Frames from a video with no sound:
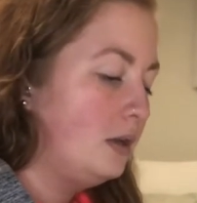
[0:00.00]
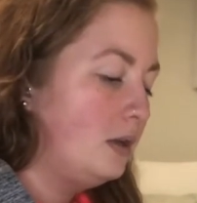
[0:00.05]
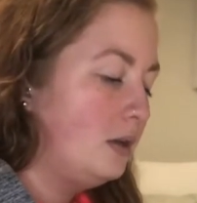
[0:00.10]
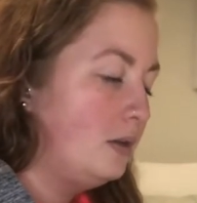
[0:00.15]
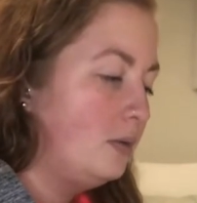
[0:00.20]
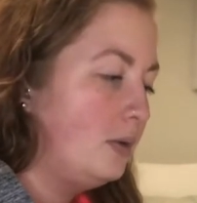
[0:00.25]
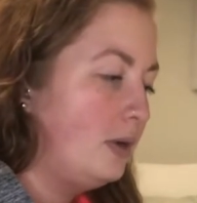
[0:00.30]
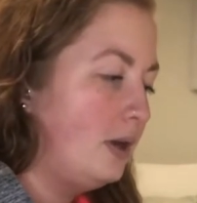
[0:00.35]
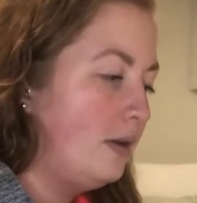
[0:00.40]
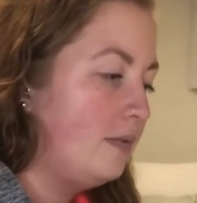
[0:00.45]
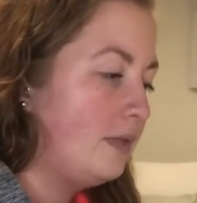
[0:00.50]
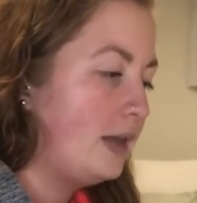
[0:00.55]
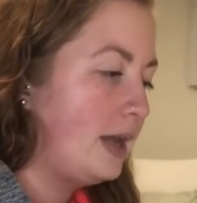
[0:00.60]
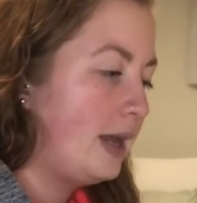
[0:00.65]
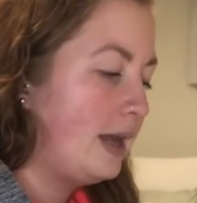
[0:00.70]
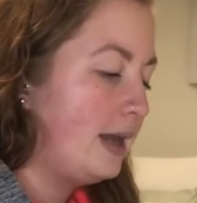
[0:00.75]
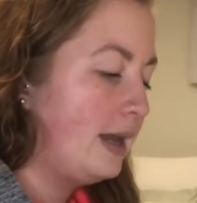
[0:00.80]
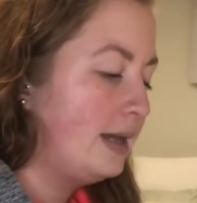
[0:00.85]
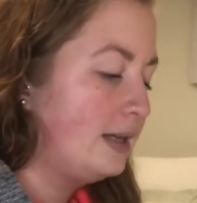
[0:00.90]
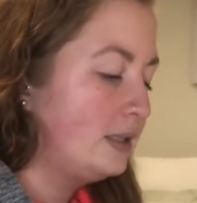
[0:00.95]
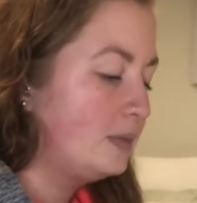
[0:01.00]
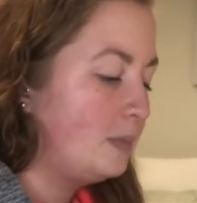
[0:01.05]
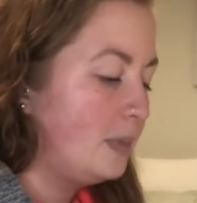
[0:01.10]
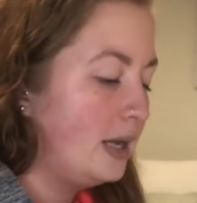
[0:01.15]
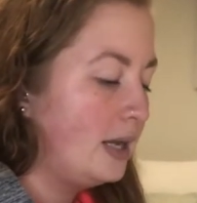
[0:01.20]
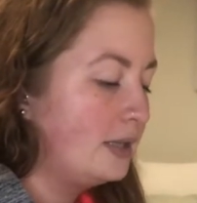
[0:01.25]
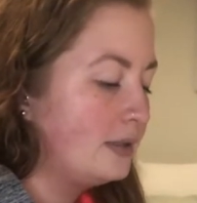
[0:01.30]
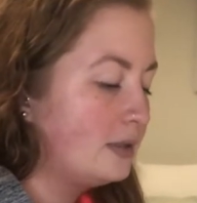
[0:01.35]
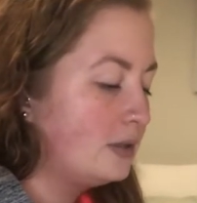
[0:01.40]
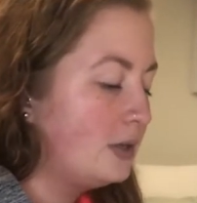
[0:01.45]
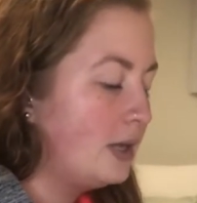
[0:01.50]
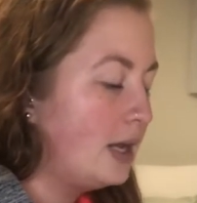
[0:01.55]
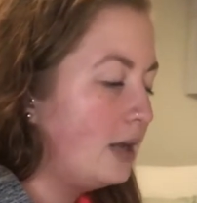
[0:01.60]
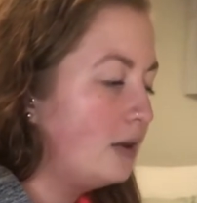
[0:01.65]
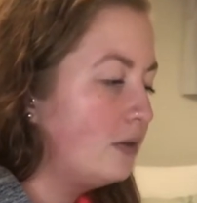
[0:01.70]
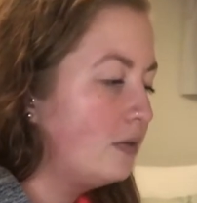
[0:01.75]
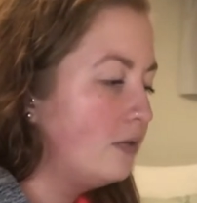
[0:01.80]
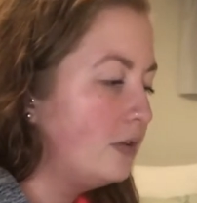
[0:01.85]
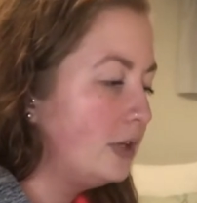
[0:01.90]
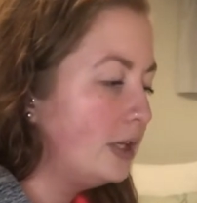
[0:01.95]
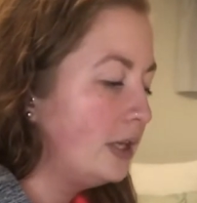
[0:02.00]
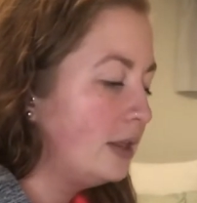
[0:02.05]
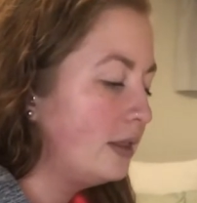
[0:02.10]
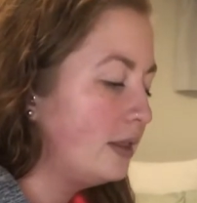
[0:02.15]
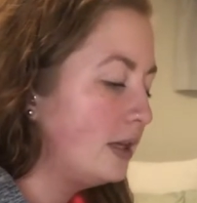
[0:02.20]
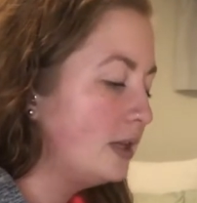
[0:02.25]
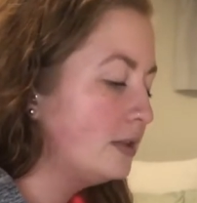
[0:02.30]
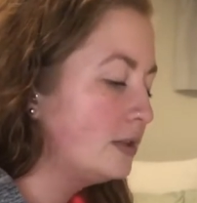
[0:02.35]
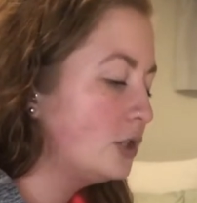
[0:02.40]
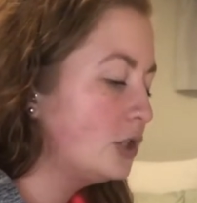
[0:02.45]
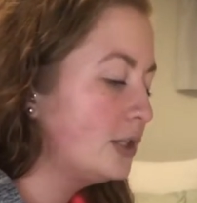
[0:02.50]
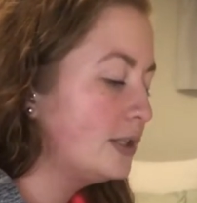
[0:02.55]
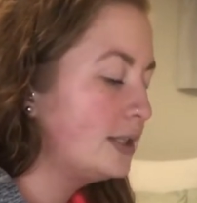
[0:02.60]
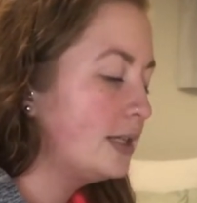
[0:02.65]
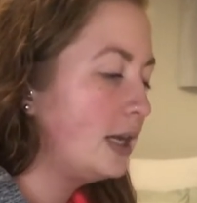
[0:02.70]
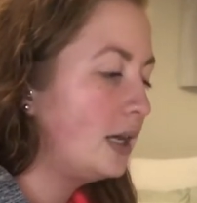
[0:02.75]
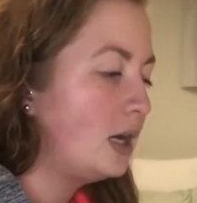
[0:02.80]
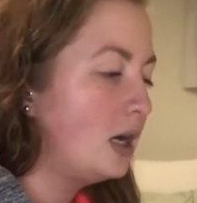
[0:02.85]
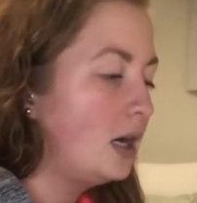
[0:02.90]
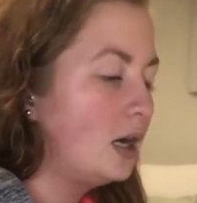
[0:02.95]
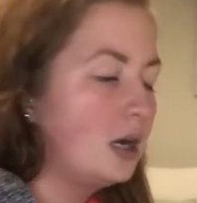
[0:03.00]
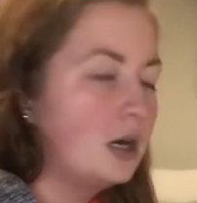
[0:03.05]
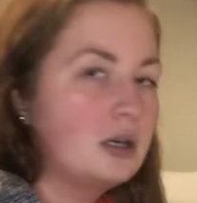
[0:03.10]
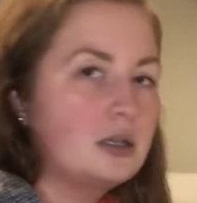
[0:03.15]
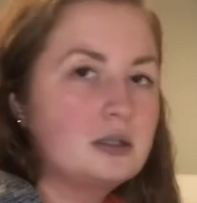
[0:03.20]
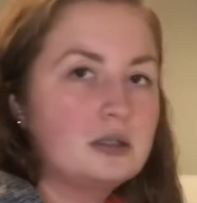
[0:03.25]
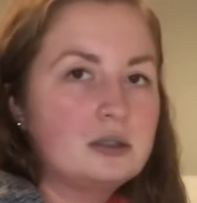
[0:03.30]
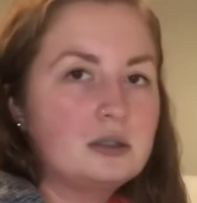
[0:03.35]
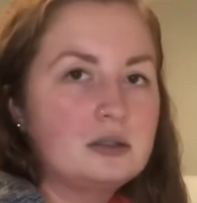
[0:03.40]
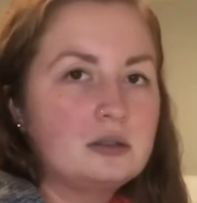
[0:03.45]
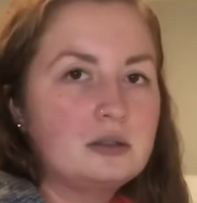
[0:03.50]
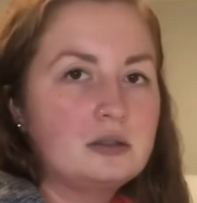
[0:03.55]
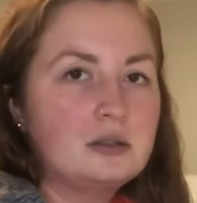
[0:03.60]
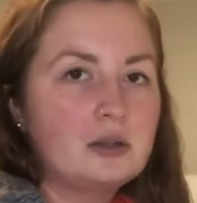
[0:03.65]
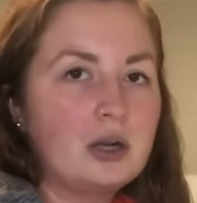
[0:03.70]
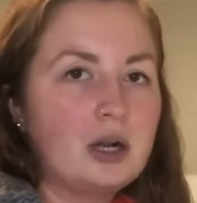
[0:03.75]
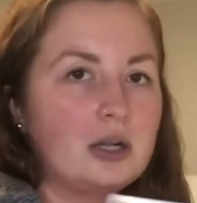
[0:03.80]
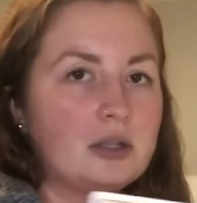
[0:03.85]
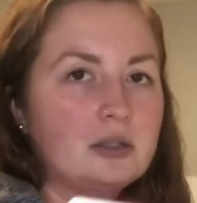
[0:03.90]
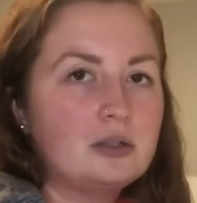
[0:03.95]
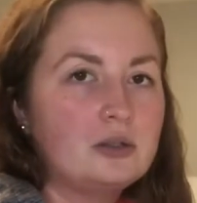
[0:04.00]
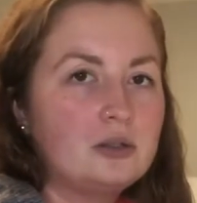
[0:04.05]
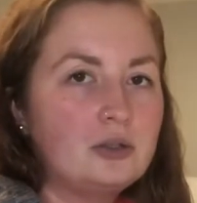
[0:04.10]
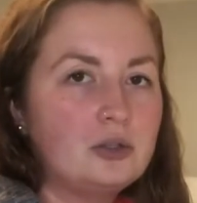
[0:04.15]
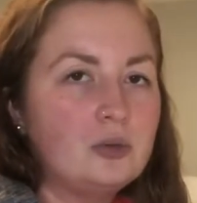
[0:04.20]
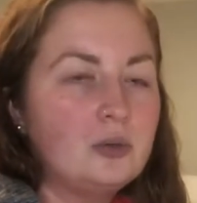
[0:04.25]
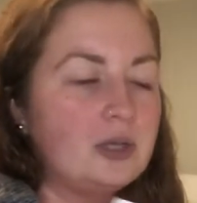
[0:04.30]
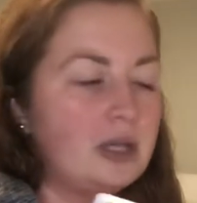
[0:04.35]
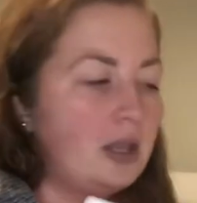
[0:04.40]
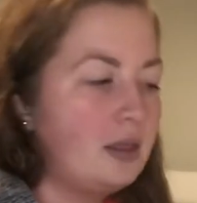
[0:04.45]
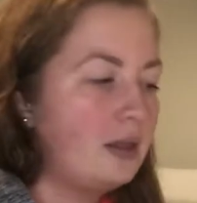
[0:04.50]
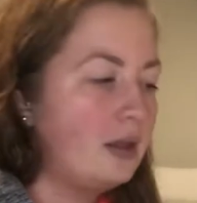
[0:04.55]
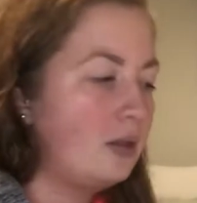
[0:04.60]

We have the Hanged Man. So yeah, you feel like things just like aren't, they're not doing anything.